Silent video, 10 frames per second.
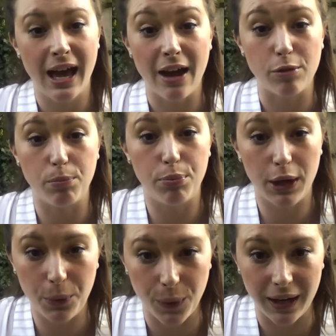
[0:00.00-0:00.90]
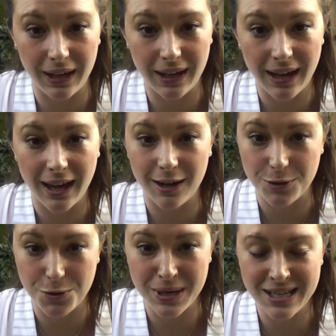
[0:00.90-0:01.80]
Have a brilliant week, and as
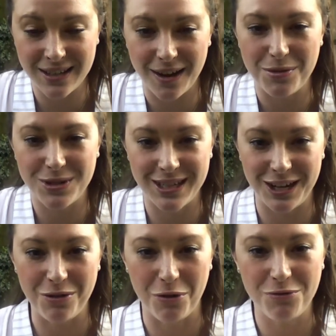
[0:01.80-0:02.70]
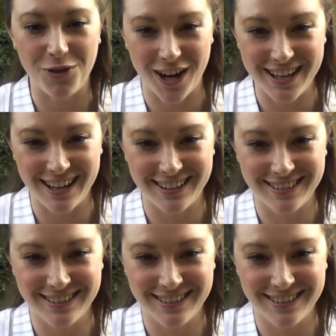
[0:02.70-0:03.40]
always, I will see you on Friday.